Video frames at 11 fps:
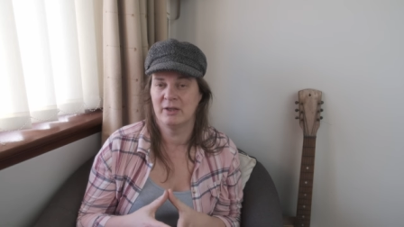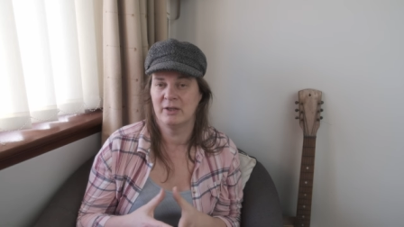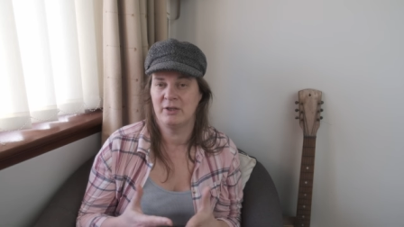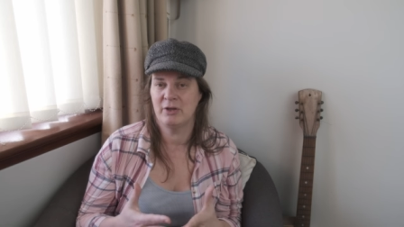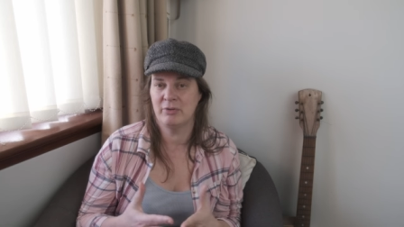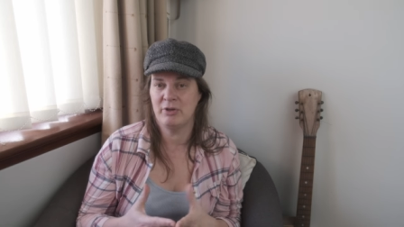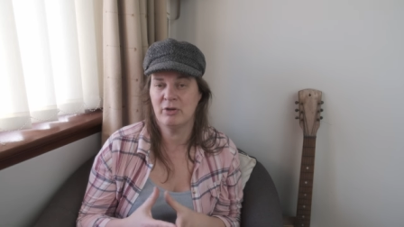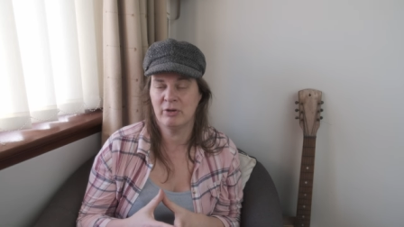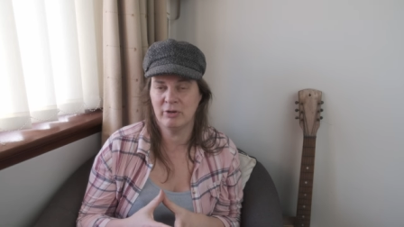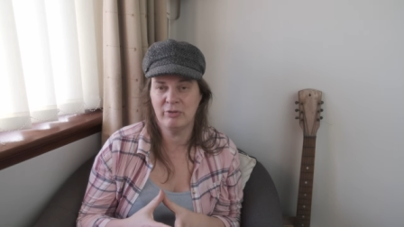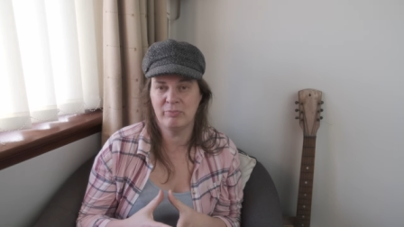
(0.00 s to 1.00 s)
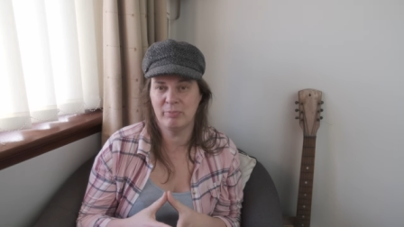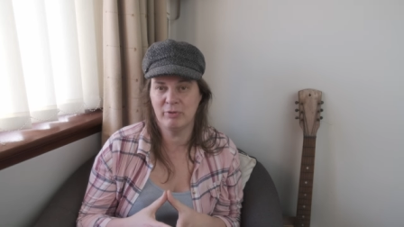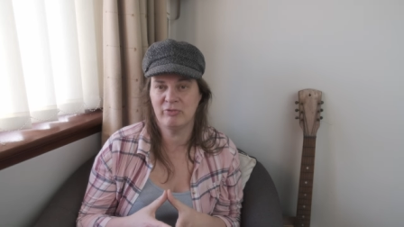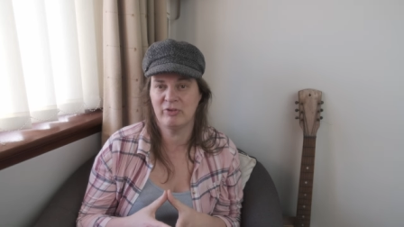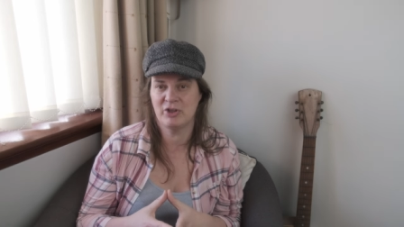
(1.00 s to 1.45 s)
you know you could
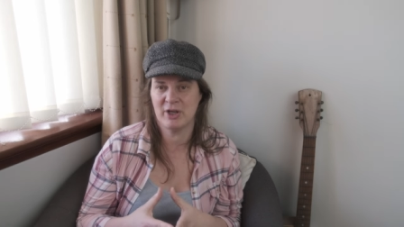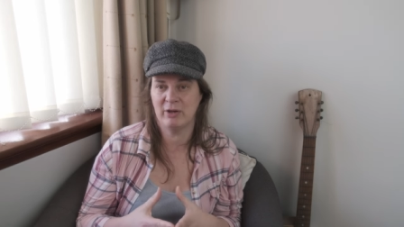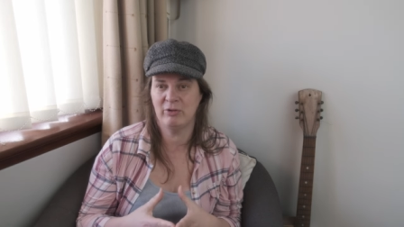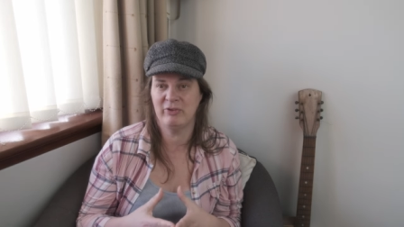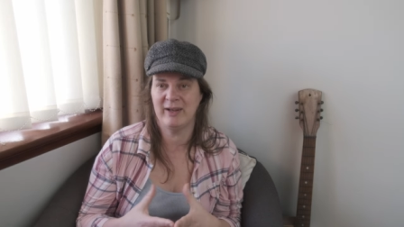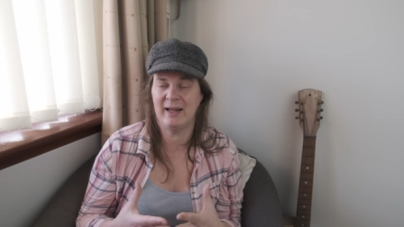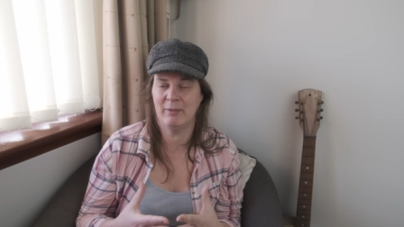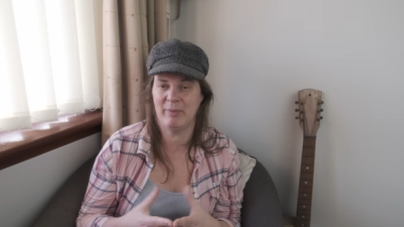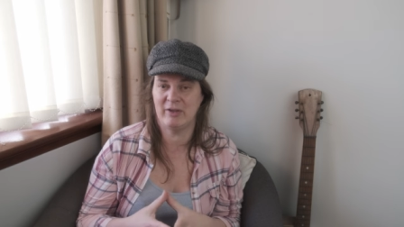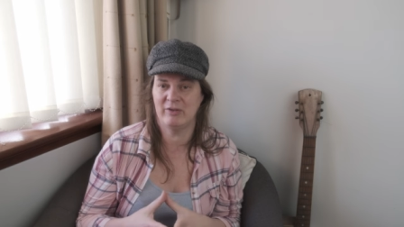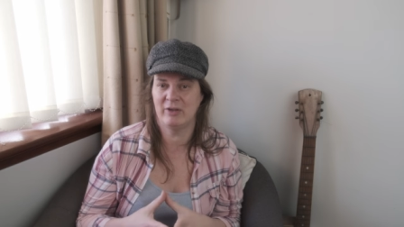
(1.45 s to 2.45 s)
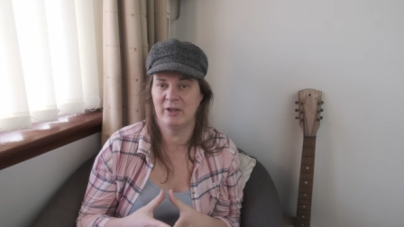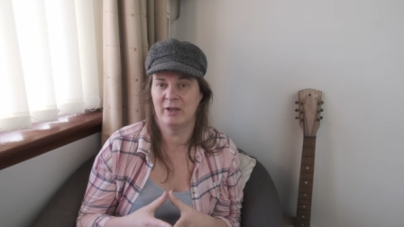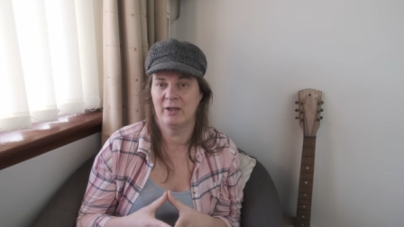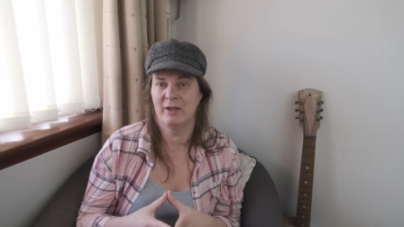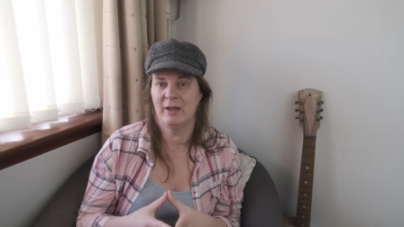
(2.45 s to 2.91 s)
boost the shadows a little bit
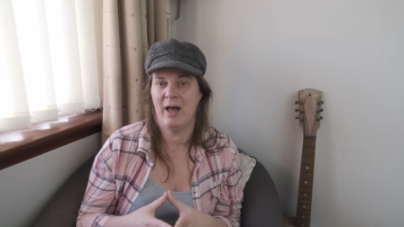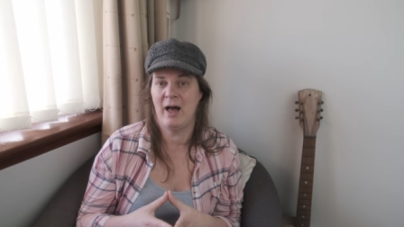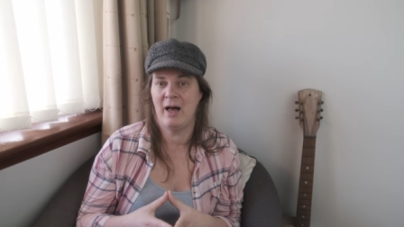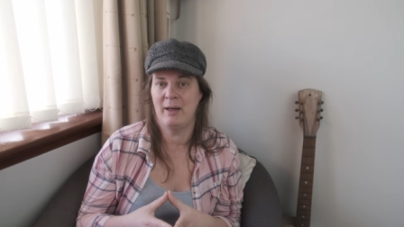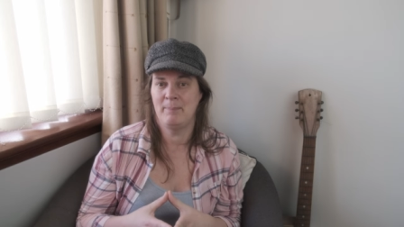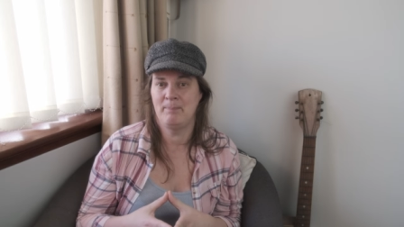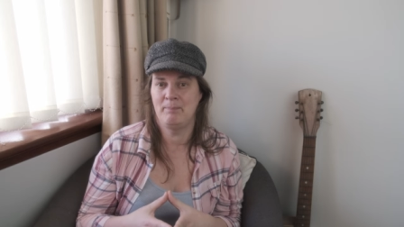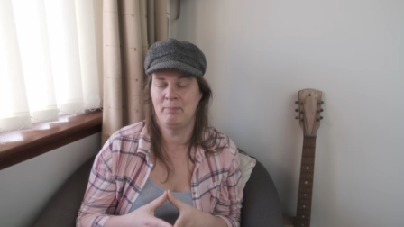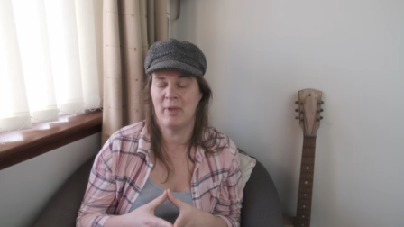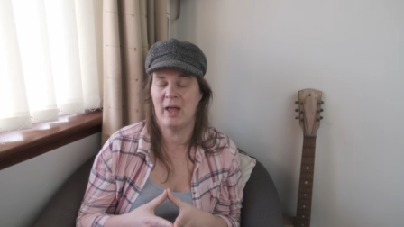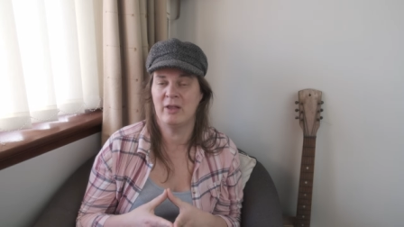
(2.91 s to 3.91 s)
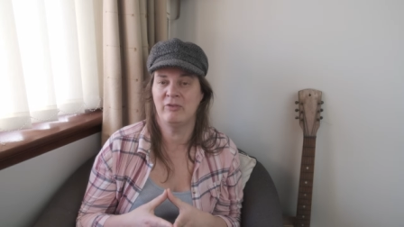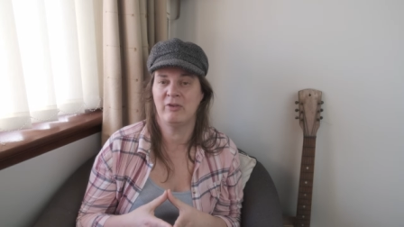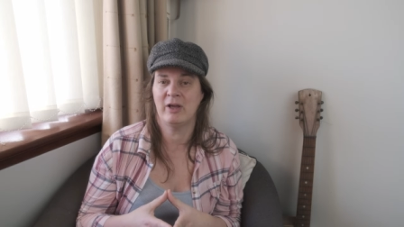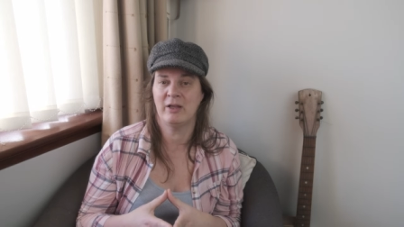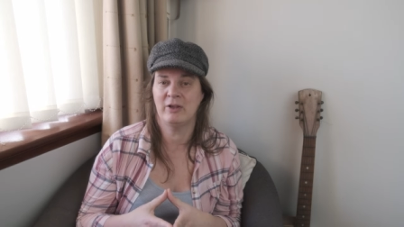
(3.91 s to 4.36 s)
um,
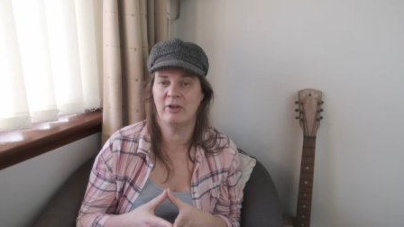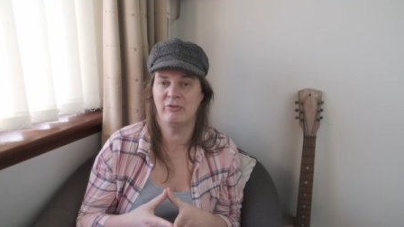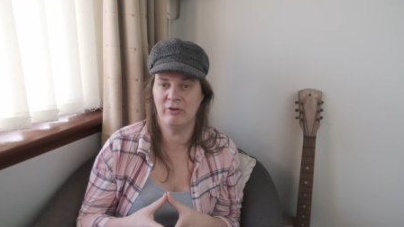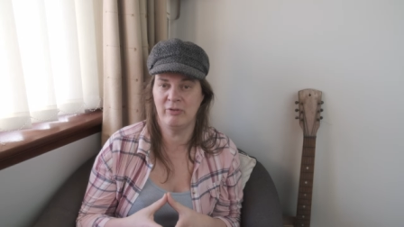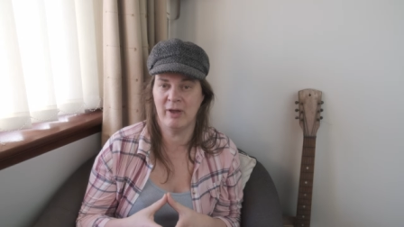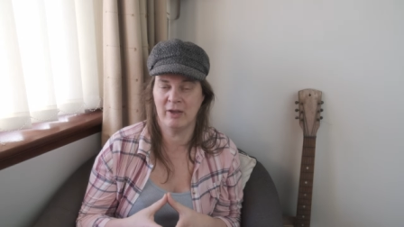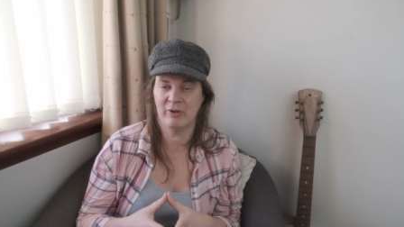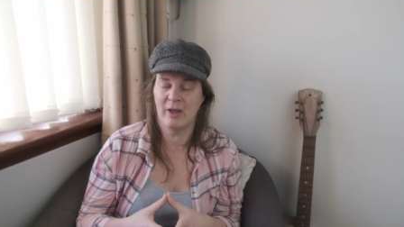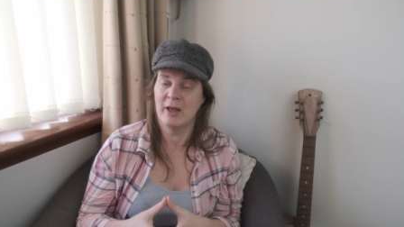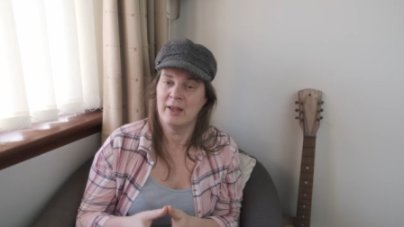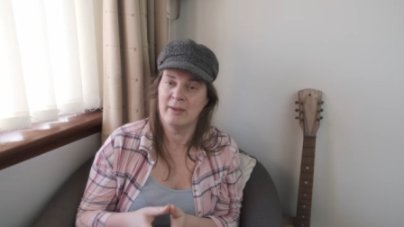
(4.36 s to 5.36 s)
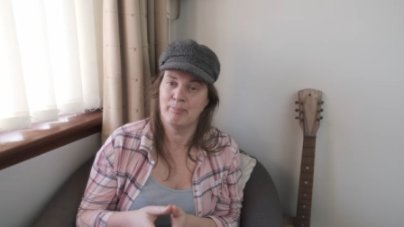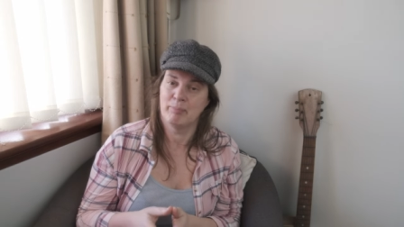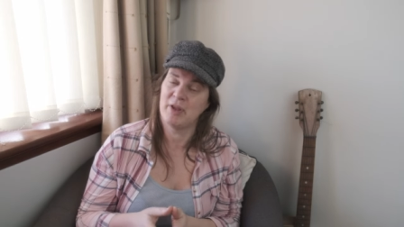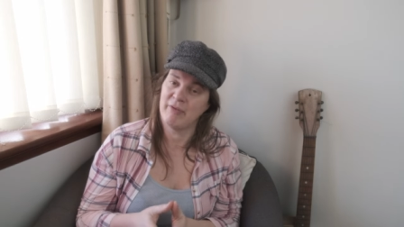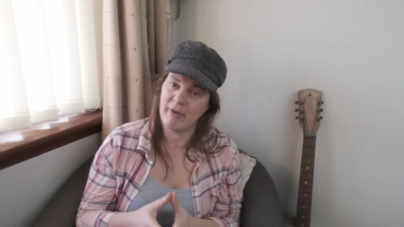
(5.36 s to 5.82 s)
and uh, and do that
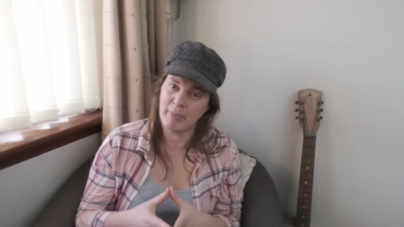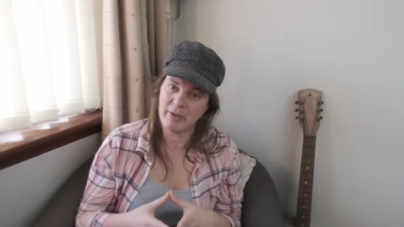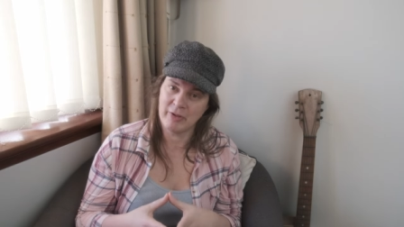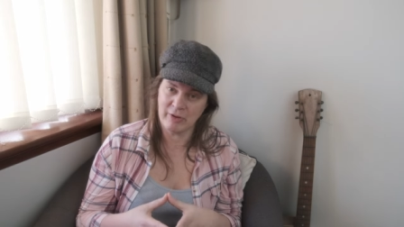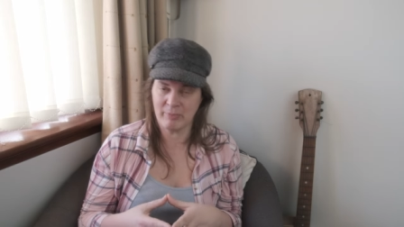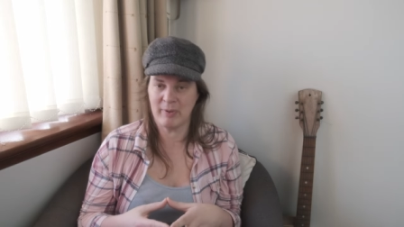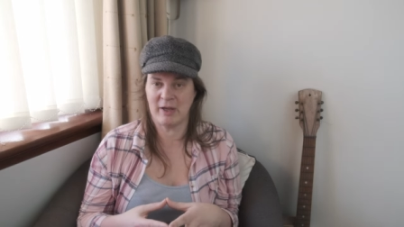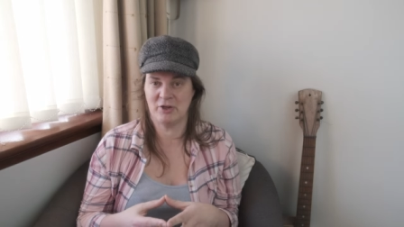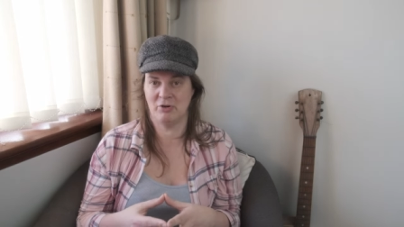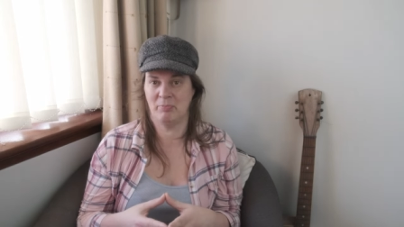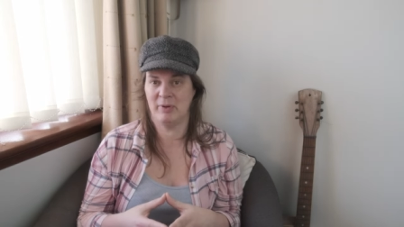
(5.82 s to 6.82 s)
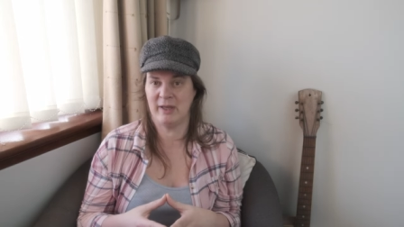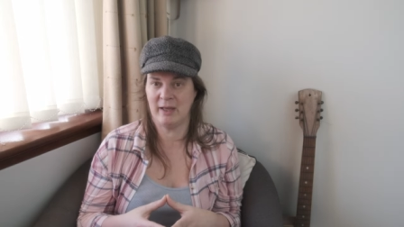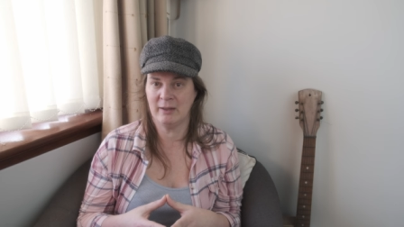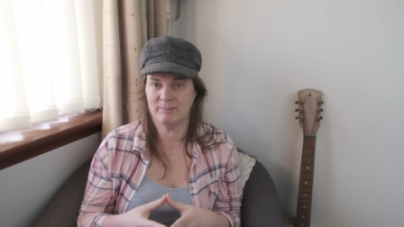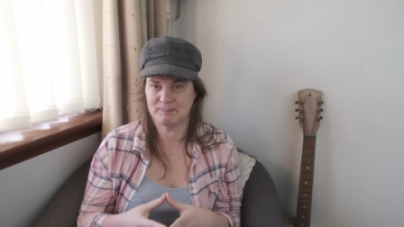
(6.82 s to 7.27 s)
but if I bring the other picture up
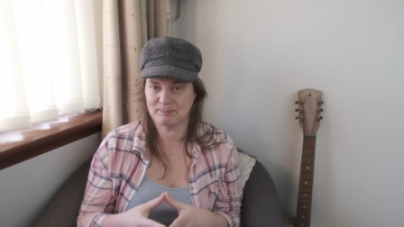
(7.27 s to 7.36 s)
here